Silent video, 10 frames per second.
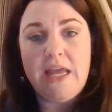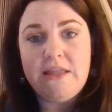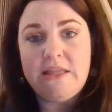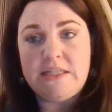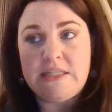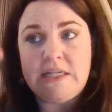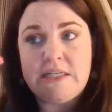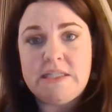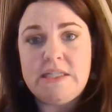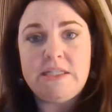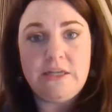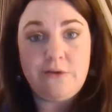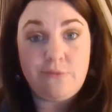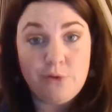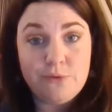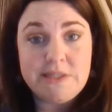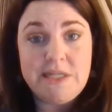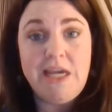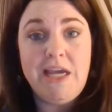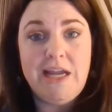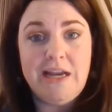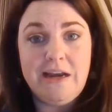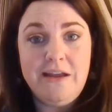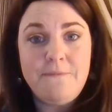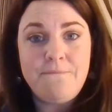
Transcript: in this consistent routine,